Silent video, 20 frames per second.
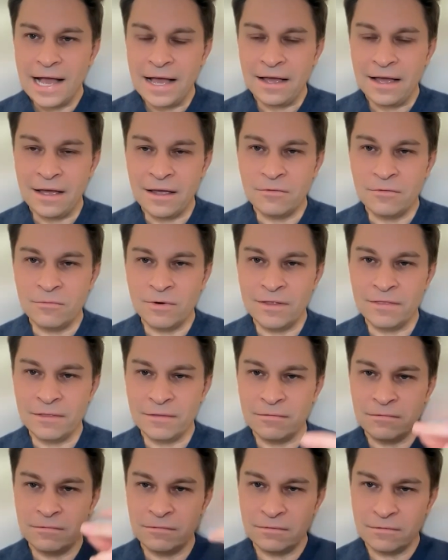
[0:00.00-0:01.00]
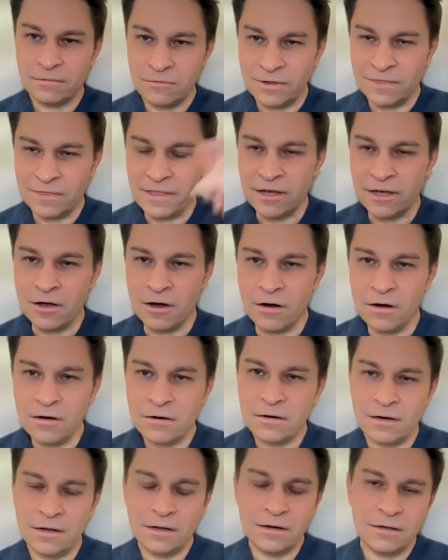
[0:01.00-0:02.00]
and when they're
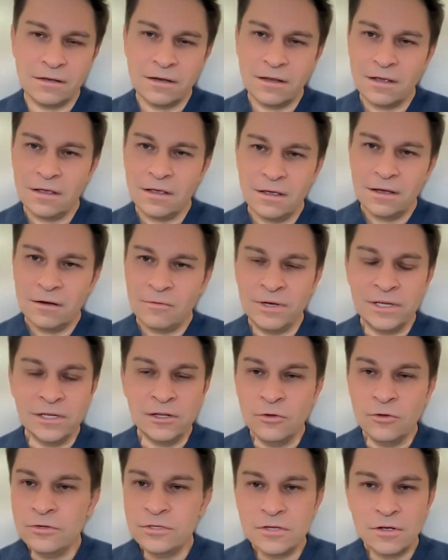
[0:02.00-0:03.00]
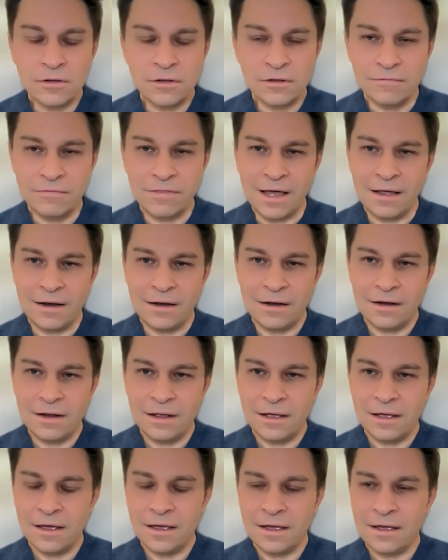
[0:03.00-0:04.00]
gone, we lose all of that.
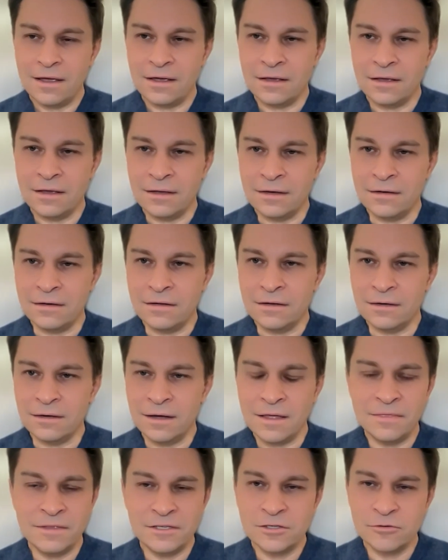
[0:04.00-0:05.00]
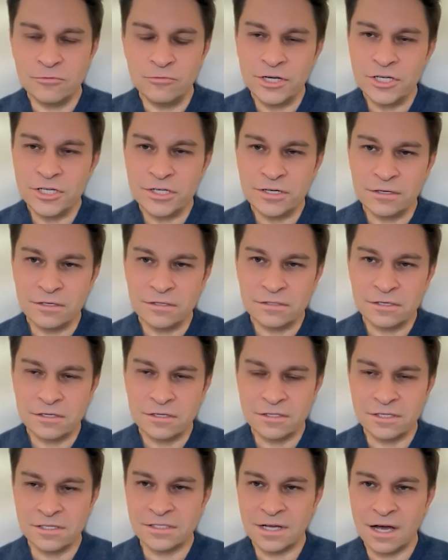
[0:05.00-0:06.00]
And there's a richness
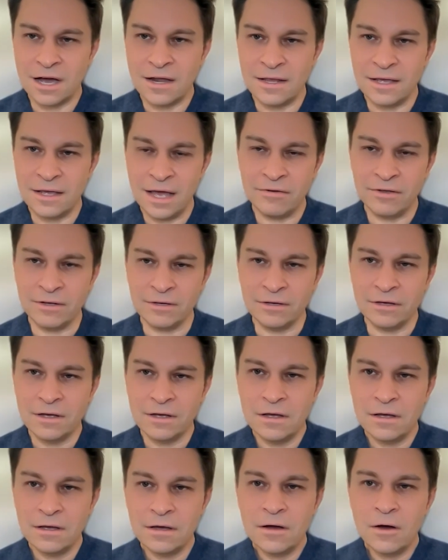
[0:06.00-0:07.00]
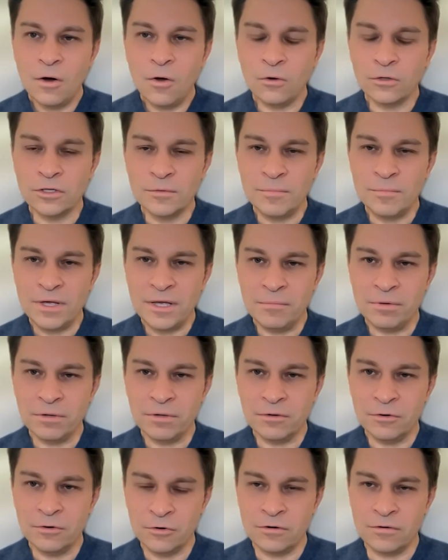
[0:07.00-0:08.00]
to society having older
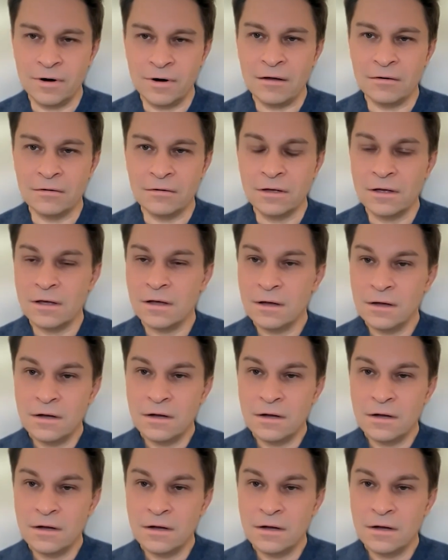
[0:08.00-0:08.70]
people who are around.